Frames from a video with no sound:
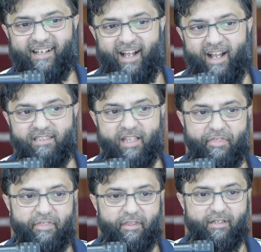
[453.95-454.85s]

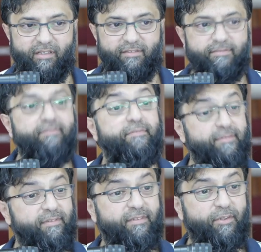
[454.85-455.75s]
Hadith,
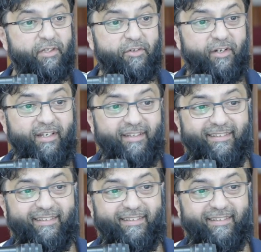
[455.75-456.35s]
you gonna try?